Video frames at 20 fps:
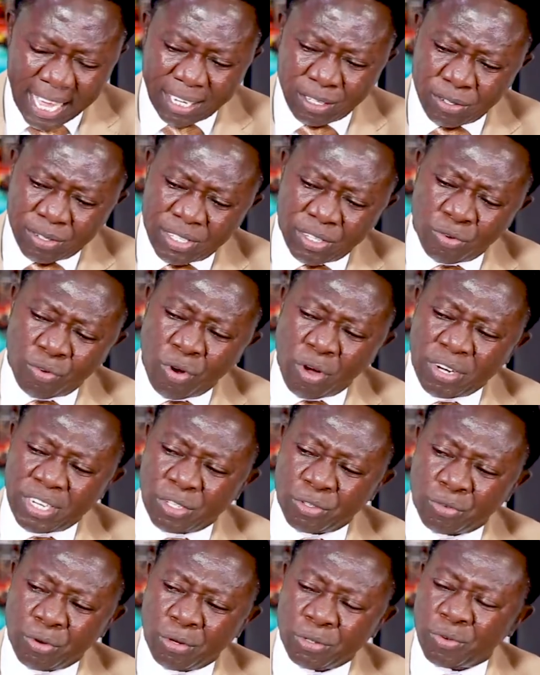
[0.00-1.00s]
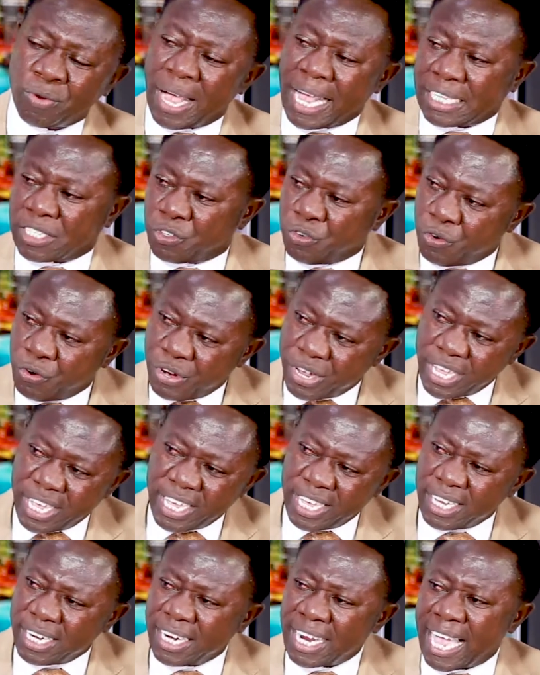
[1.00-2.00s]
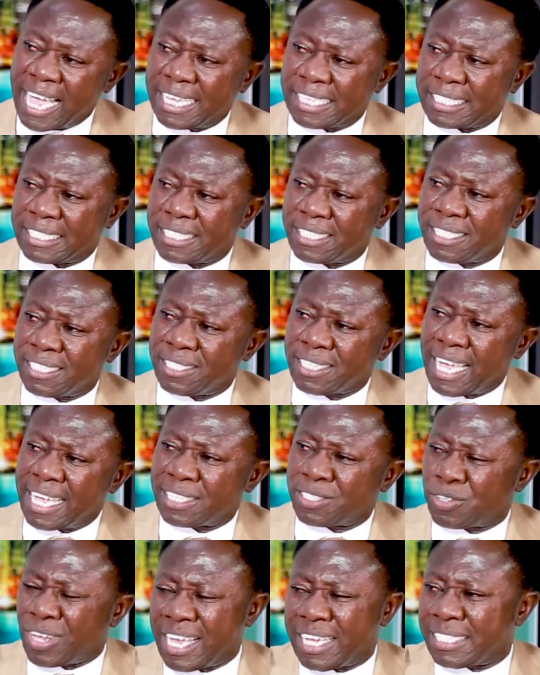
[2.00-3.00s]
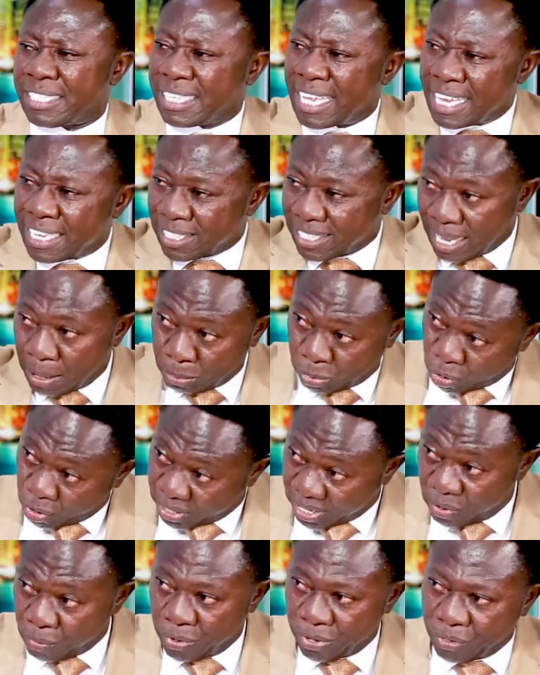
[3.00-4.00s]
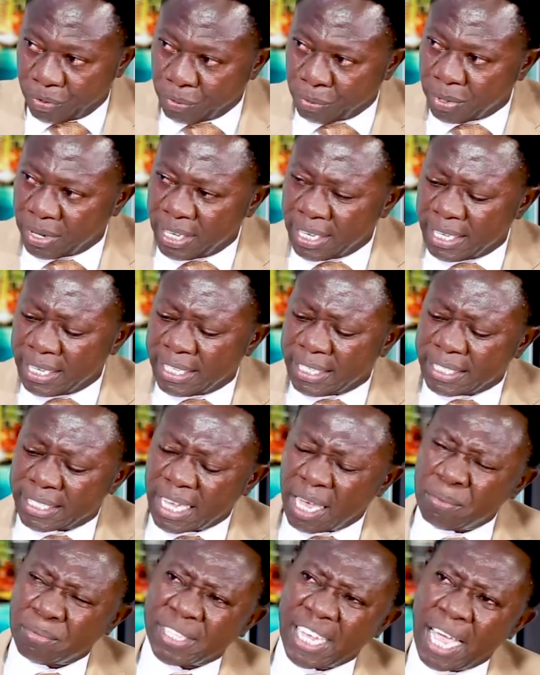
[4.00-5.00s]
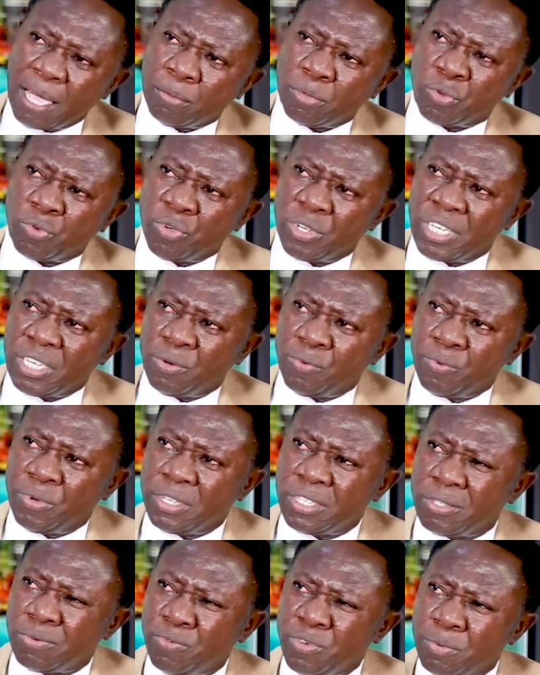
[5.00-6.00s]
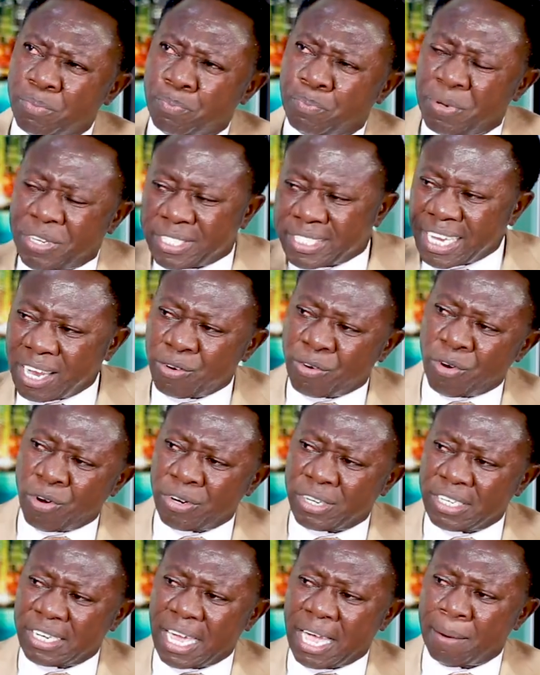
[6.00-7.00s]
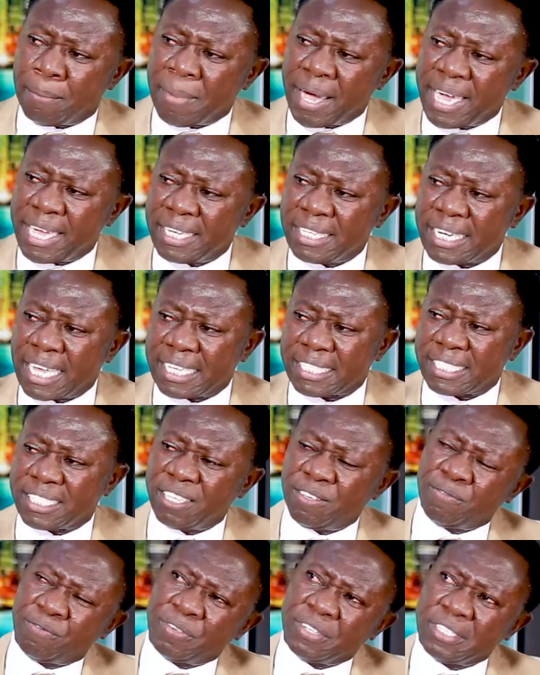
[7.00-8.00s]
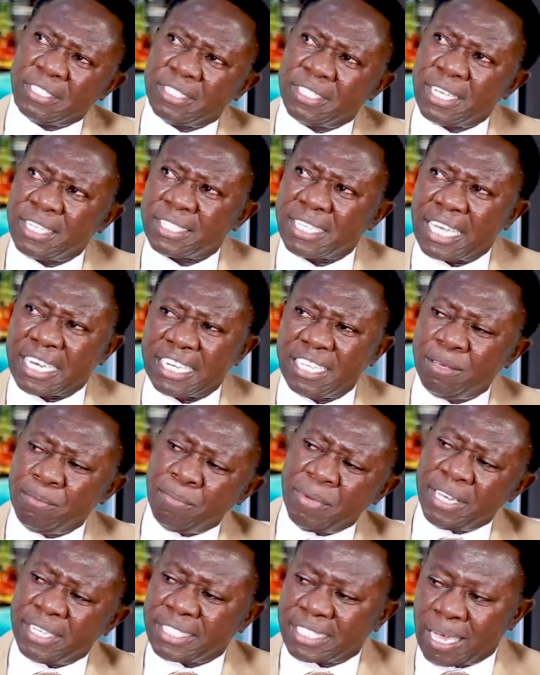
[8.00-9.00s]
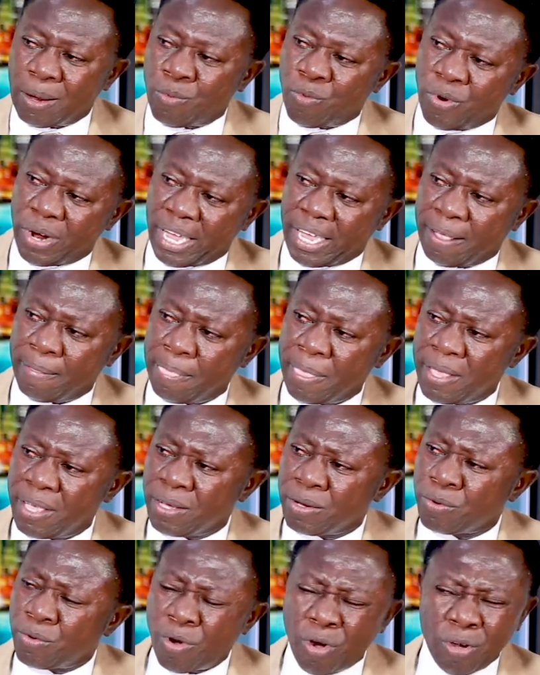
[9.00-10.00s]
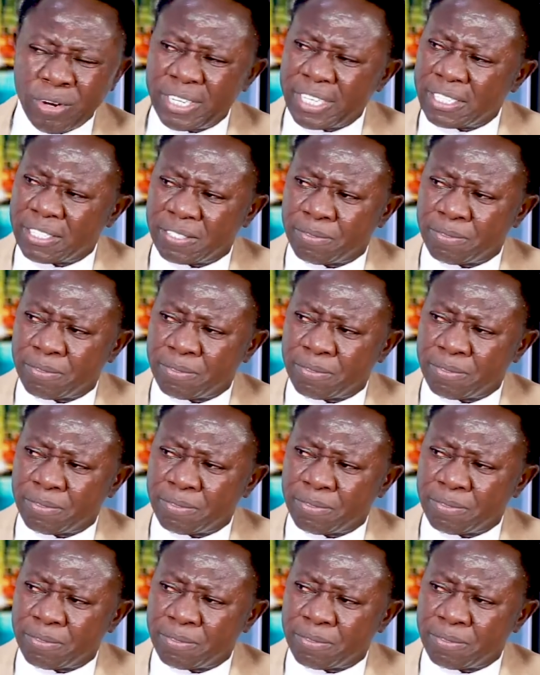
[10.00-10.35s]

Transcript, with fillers: and you see, God is also as real as as, true. as, as I'm talking with That's you. That's true. Sometimes we, we, we picture God in our mind as if he's just an image somewhere. That's true. God